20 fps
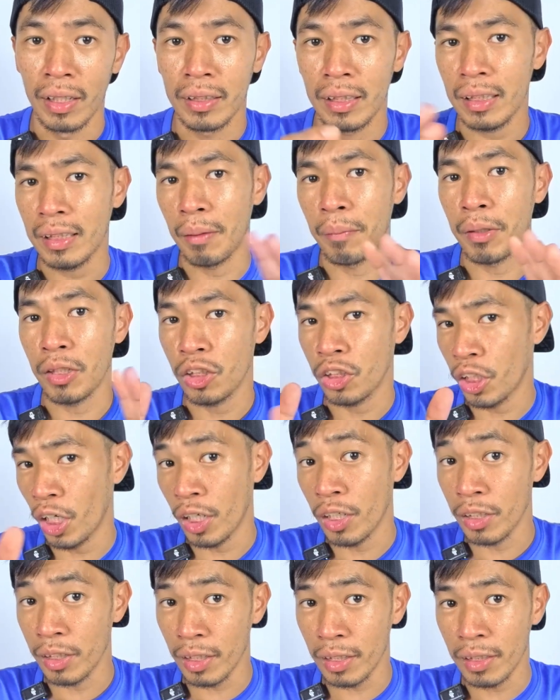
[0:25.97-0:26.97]
There's a bit
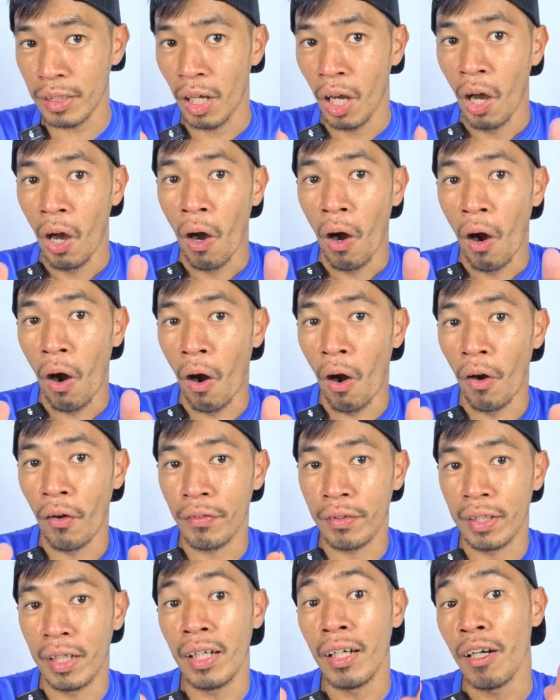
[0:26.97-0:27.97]
changes
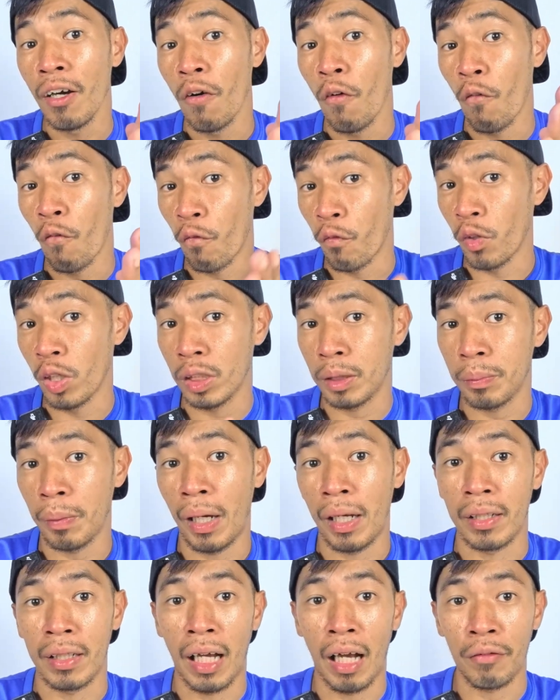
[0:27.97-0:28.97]
on the first
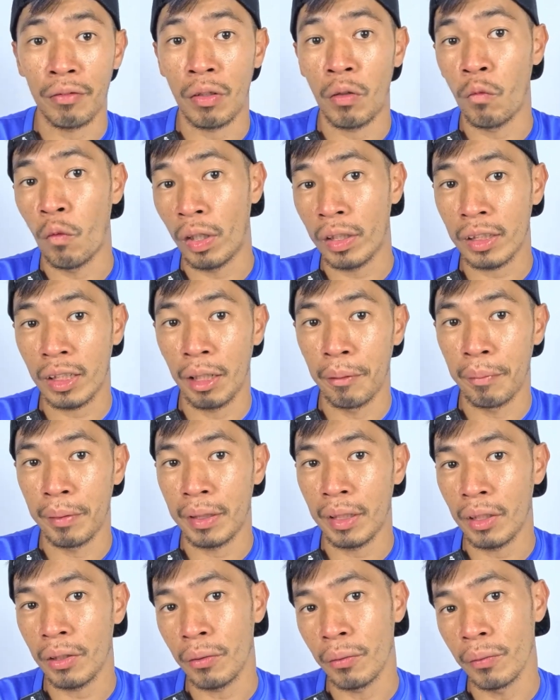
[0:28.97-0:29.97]
part. After 1
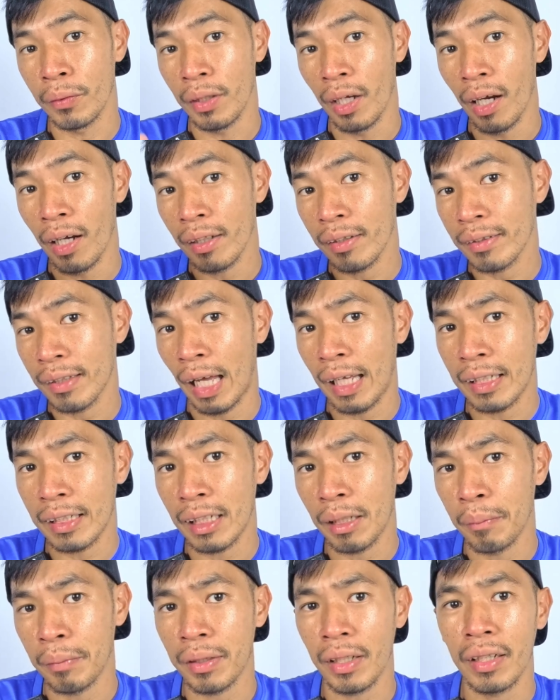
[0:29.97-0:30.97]
kilometer to the 10
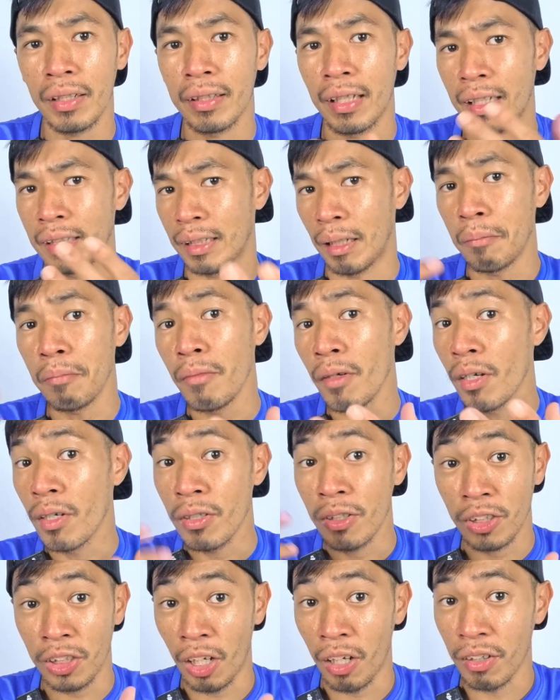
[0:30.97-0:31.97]
kilometer, there's some
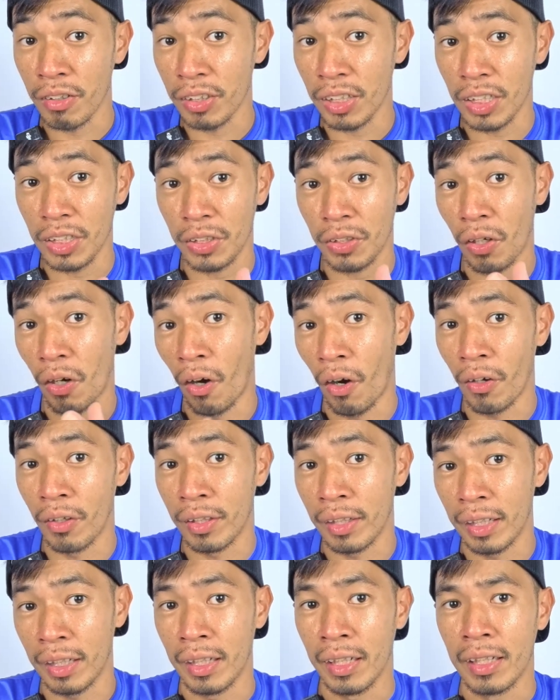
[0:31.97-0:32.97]
changes
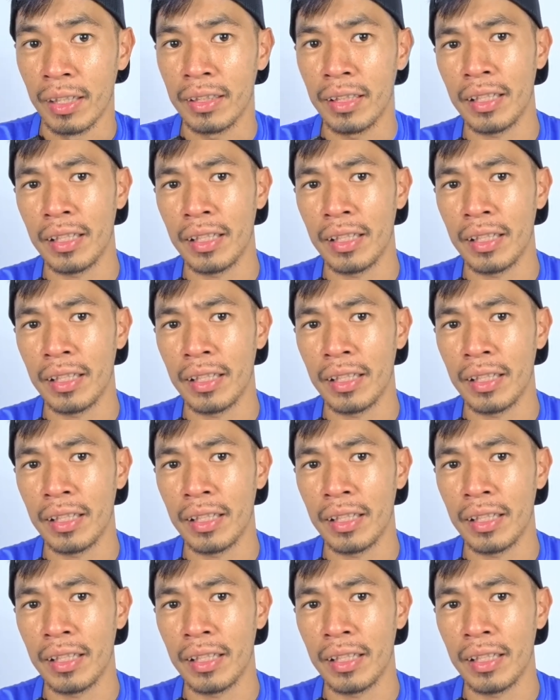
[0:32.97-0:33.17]
on it.